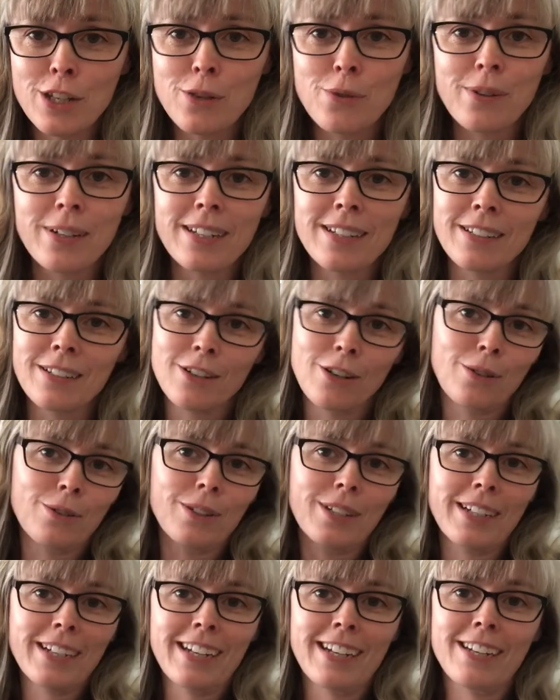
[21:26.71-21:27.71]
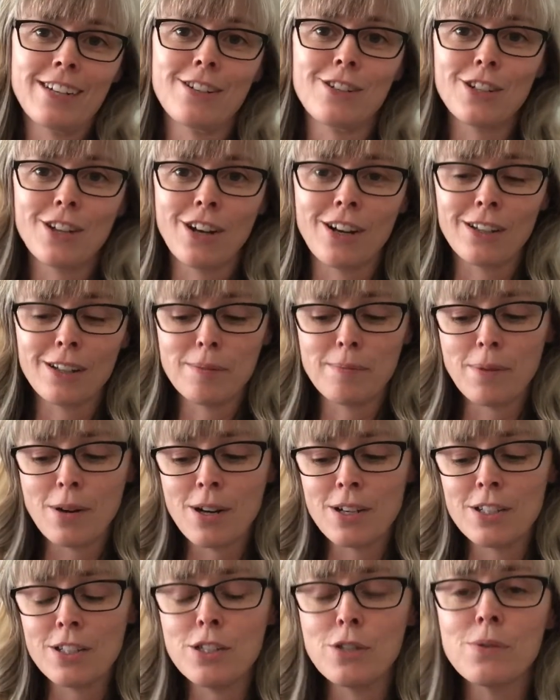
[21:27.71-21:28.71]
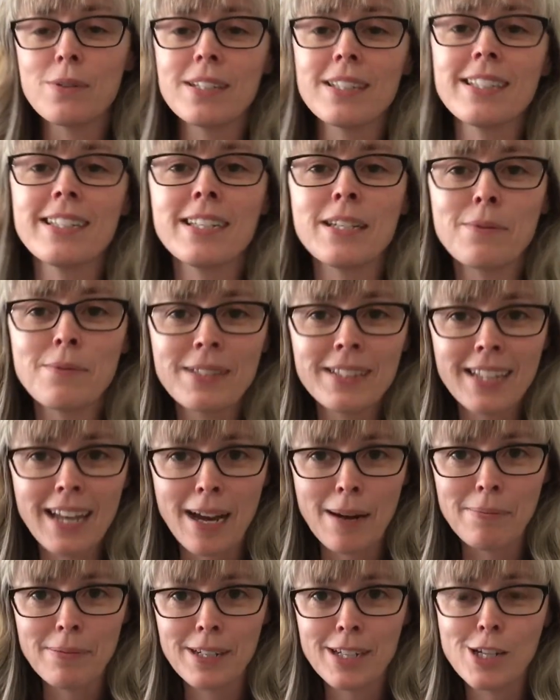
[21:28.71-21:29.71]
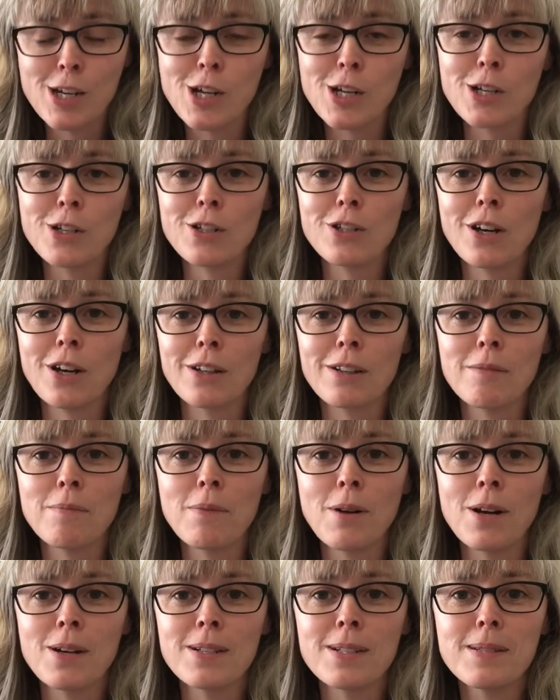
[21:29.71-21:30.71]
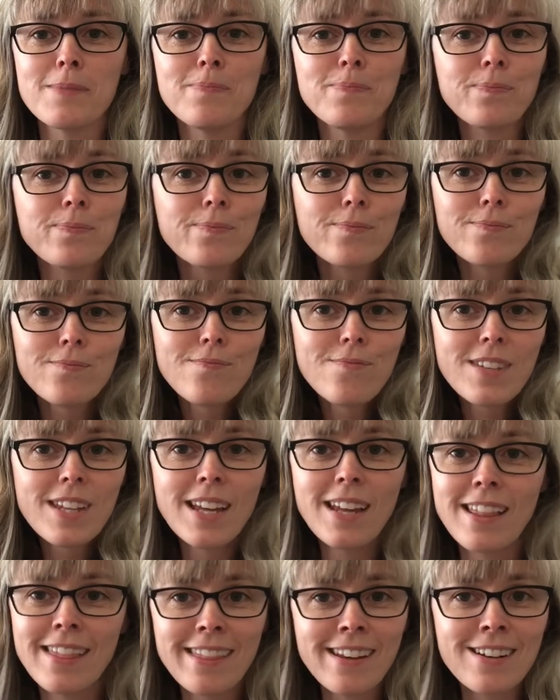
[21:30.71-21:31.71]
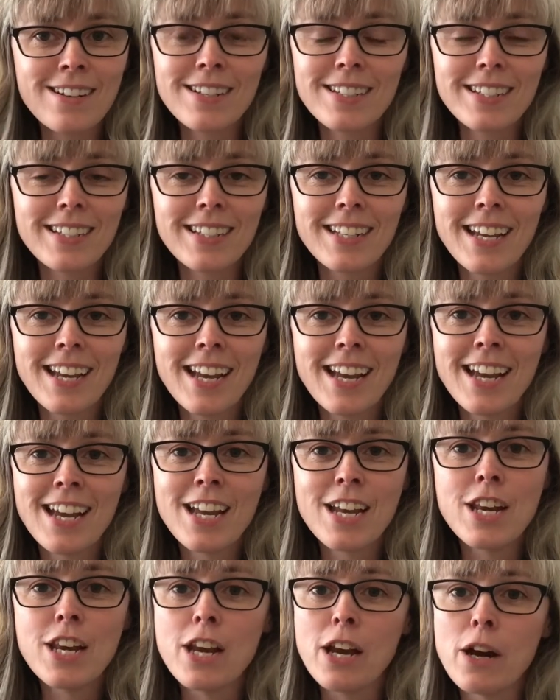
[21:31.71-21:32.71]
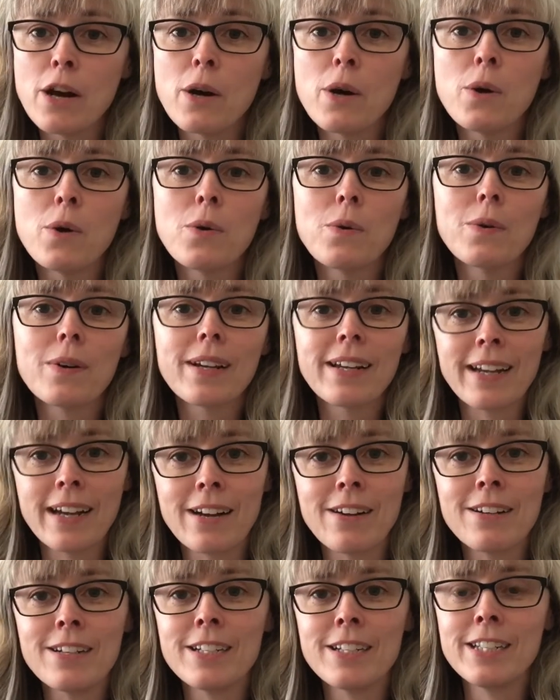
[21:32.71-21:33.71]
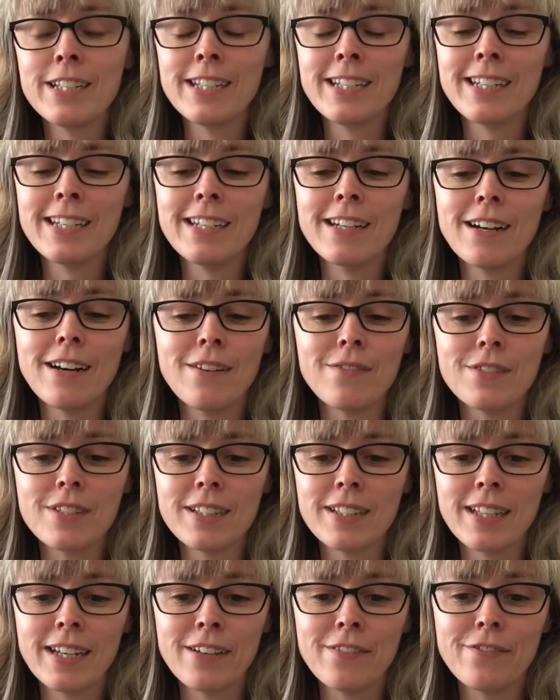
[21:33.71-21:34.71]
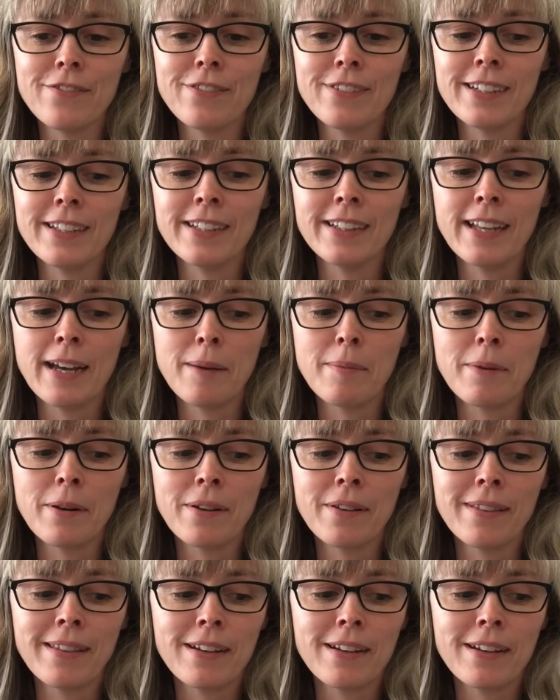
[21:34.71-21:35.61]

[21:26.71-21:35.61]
You can go look at your chocolate bars. You can see what's happening on your chocolate bars. There's no guarantee of slave-free labor.